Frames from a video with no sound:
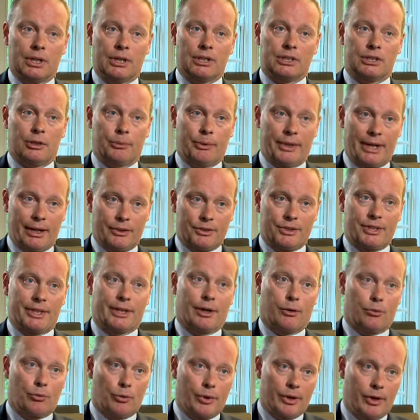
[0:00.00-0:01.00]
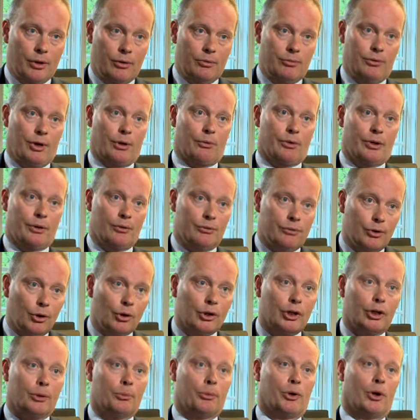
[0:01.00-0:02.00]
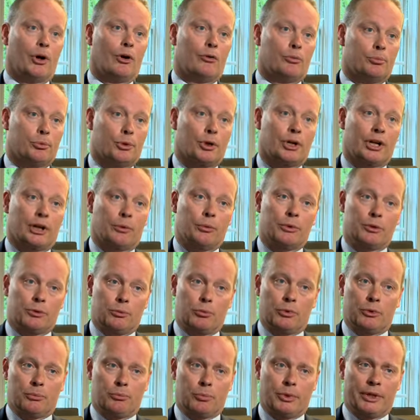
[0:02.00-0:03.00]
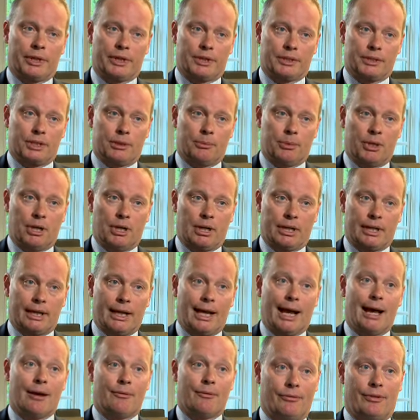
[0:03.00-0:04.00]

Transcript: So we're now seeing a real, a real volume of product which we're bringing to the market